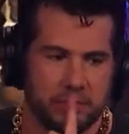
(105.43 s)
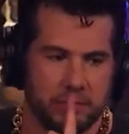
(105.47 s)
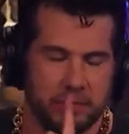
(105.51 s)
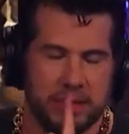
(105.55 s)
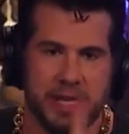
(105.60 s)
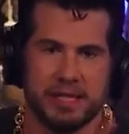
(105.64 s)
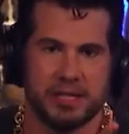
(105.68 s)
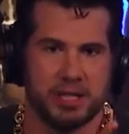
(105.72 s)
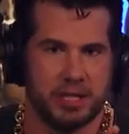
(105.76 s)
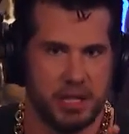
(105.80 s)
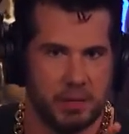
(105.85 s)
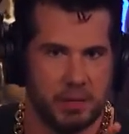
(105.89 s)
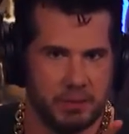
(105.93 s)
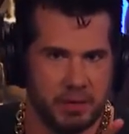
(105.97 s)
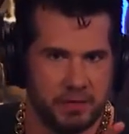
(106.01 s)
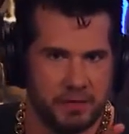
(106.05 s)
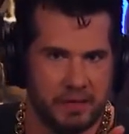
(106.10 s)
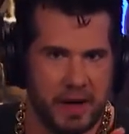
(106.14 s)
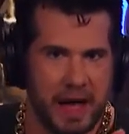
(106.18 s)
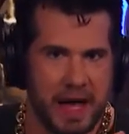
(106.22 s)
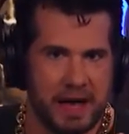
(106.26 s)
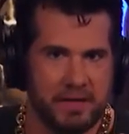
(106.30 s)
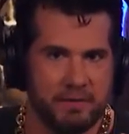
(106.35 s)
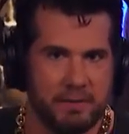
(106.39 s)
Lesson number
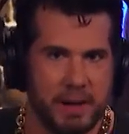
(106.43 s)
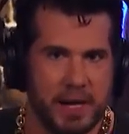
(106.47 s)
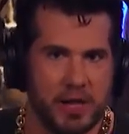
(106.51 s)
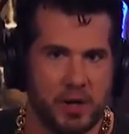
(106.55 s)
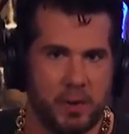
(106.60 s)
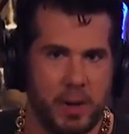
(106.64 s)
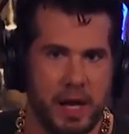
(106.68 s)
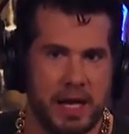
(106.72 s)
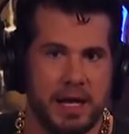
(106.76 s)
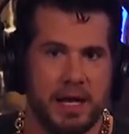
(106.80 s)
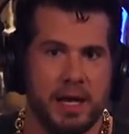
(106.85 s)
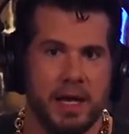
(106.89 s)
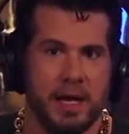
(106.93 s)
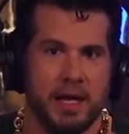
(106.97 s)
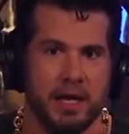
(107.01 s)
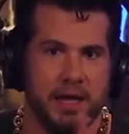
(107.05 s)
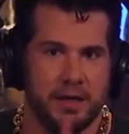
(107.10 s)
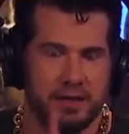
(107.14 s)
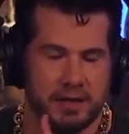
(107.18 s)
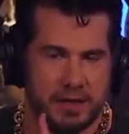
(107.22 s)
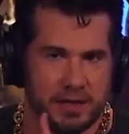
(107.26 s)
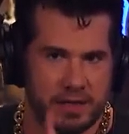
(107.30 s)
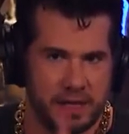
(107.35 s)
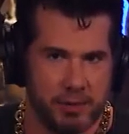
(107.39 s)
5, by the way,
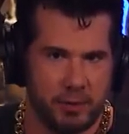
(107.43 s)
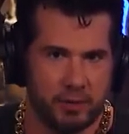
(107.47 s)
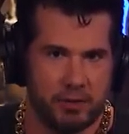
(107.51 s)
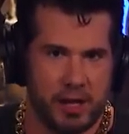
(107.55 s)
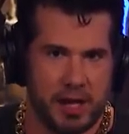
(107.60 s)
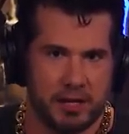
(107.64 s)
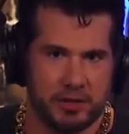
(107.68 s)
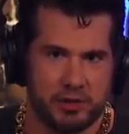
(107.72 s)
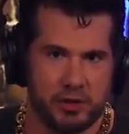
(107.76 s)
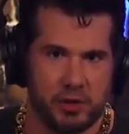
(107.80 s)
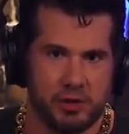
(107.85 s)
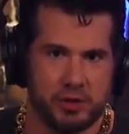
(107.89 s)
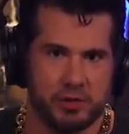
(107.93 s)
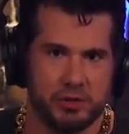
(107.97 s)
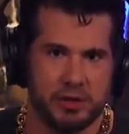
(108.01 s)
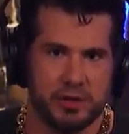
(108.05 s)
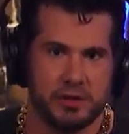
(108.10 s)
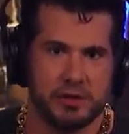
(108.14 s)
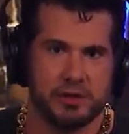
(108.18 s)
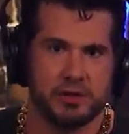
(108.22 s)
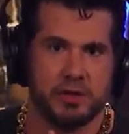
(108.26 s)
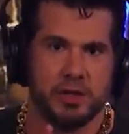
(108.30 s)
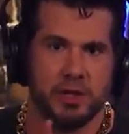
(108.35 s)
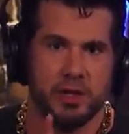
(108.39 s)
is that democratic
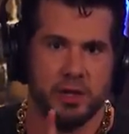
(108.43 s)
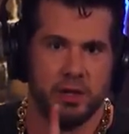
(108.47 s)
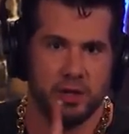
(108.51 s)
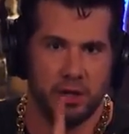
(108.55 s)
socialists